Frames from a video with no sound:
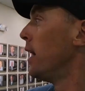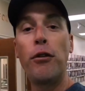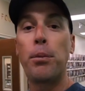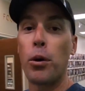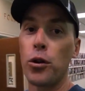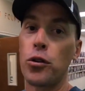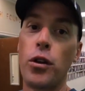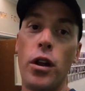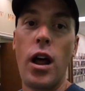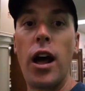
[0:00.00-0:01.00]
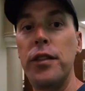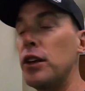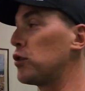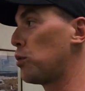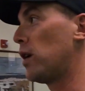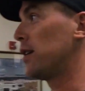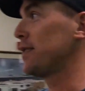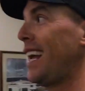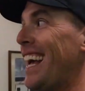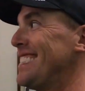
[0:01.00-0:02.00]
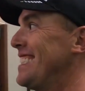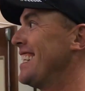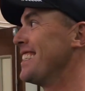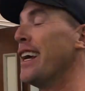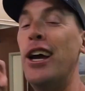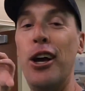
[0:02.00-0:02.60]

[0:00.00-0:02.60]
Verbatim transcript: Every person on these walls has done